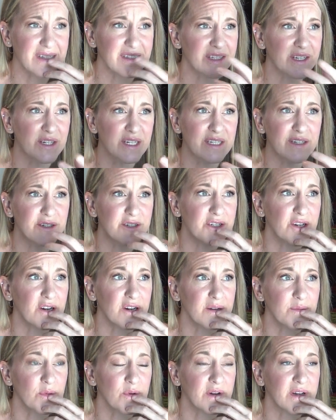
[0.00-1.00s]
Is there inner
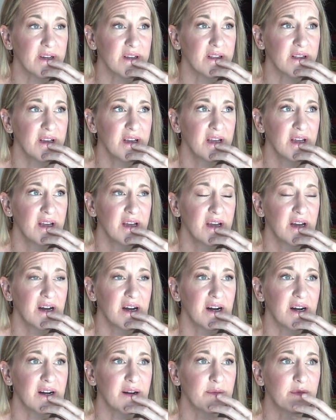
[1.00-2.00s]
turmoil?
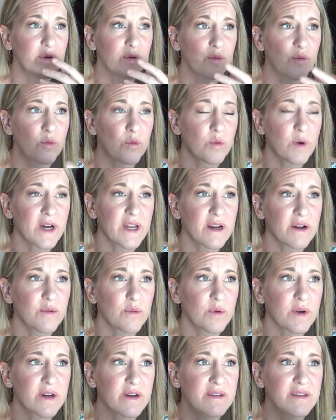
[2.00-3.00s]

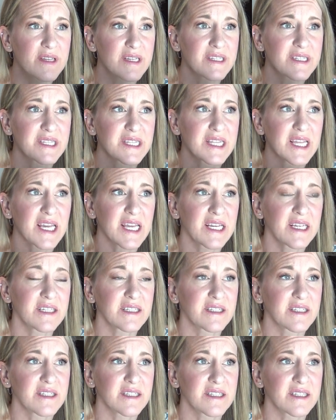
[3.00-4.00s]
What are these
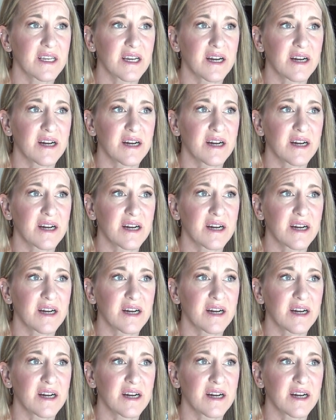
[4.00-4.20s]
things?